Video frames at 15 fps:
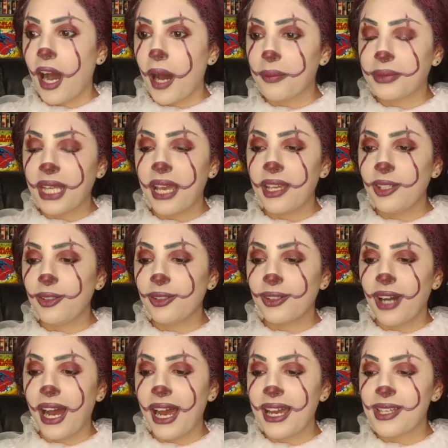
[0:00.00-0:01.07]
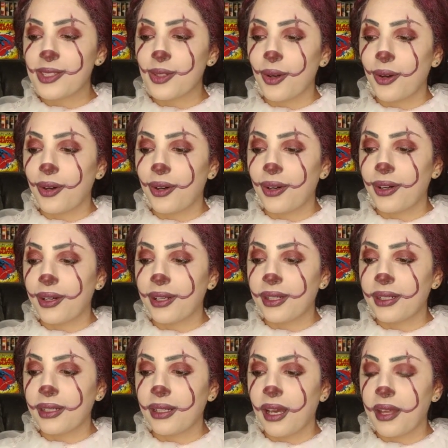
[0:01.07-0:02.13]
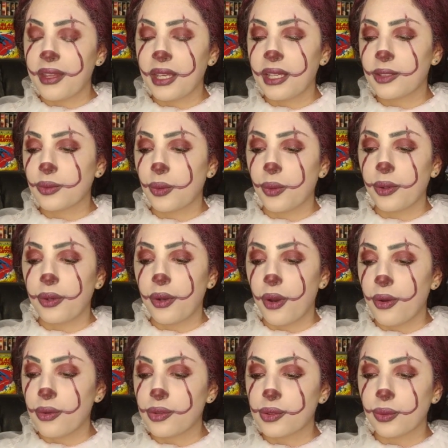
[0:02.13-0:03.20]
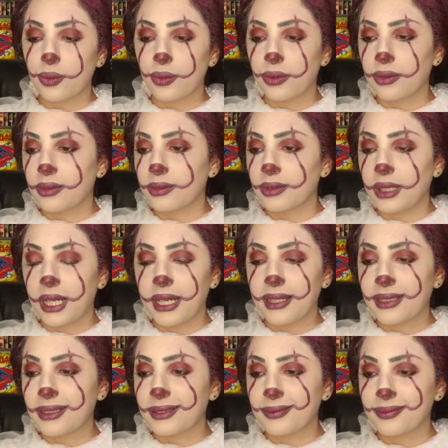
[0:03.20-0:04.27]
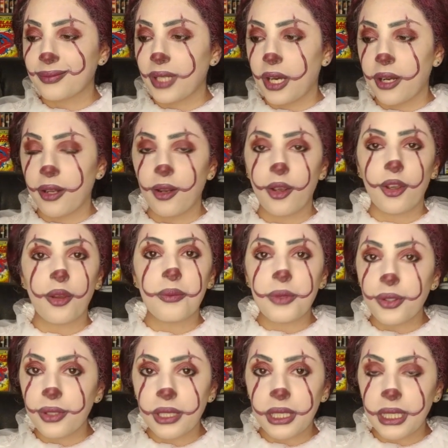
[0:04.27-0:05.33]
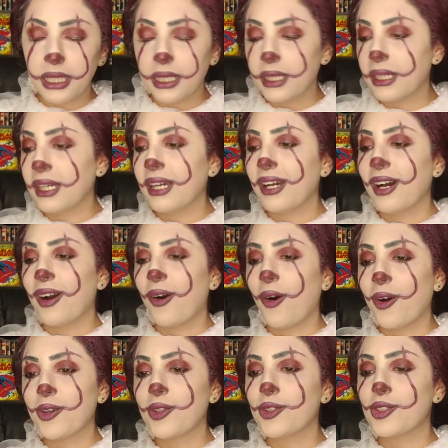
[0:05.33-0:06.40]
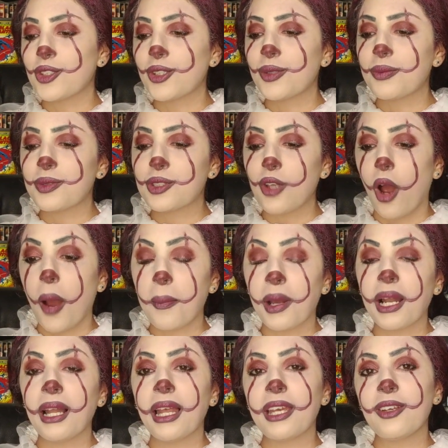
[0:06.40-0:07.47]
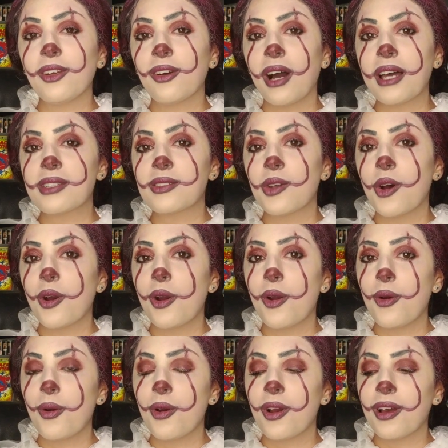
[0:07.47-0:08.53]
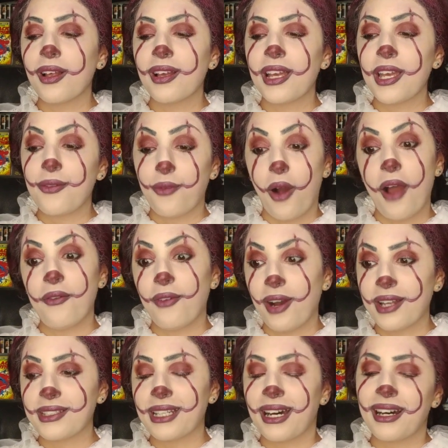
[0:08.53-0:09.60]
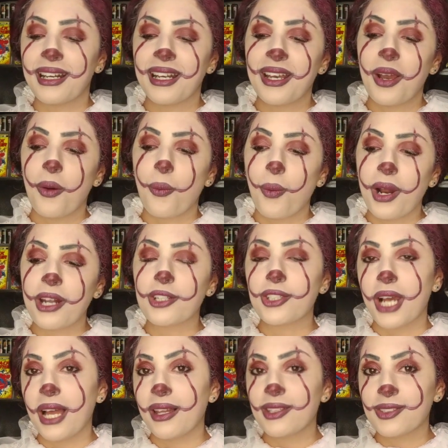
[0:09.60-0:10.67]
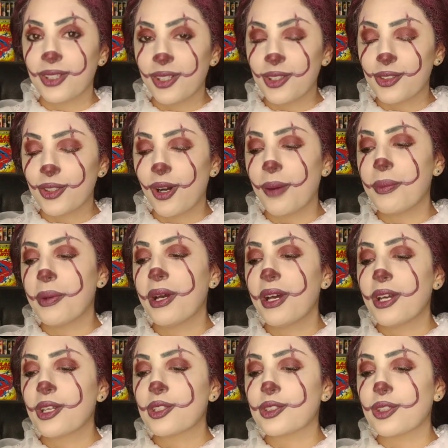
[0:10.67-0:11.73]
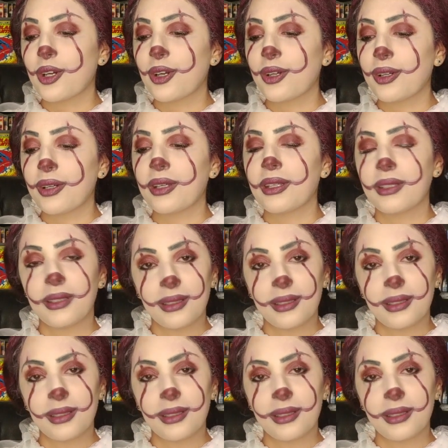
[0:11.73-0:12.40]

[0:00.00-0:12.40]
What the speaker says: update you guys on, I think it's called Notes or like, I don't know, Community on YouTube. So I'm gonna let you guys know if I find out when a trailer is gonna drop, so